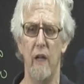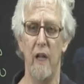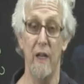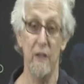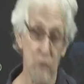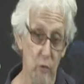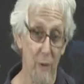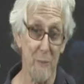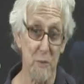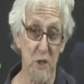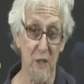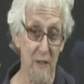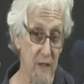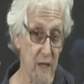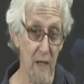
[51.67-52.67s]

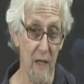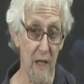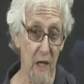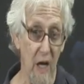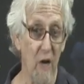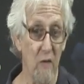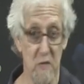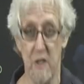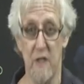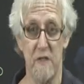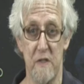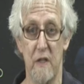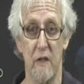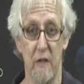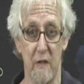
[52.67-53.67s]
encryption key of
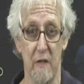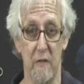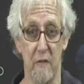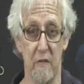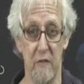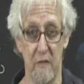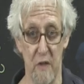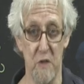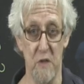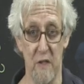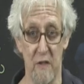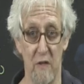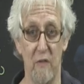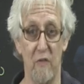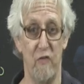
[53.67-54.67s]
just the digit
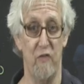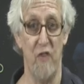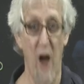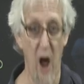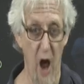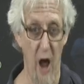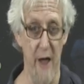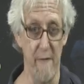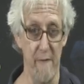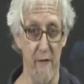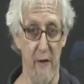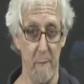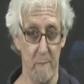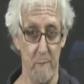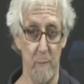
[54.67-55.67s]
5.
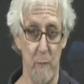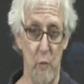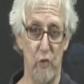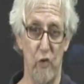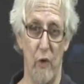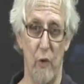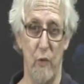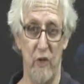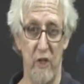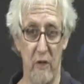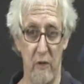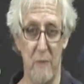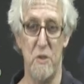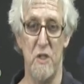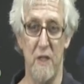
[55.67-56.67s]
So the
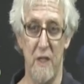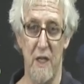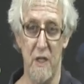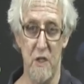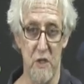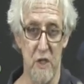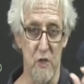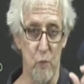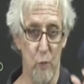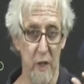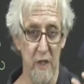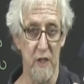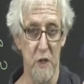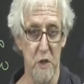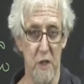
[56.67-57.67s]
encryption key is just
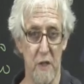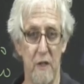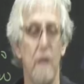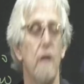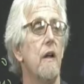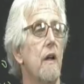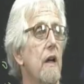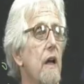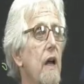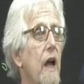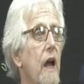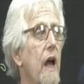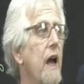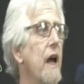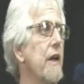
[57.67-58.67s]
one digit,
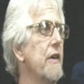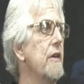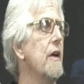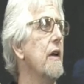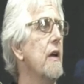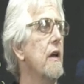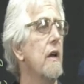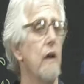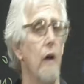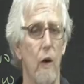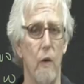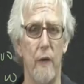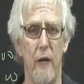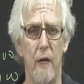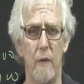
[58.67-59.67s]
and
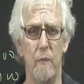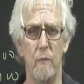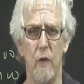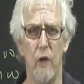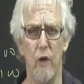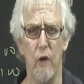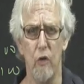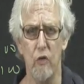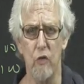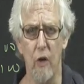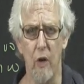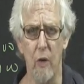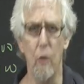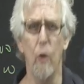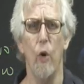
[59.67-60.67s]
okay,
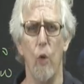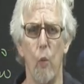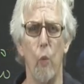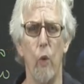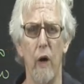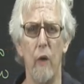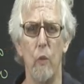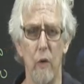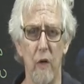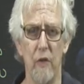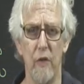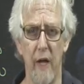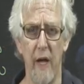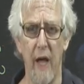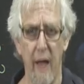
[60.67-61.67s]
so what will
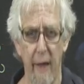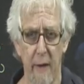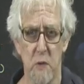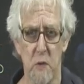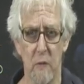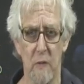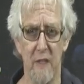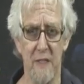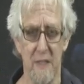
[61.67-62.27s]
they actually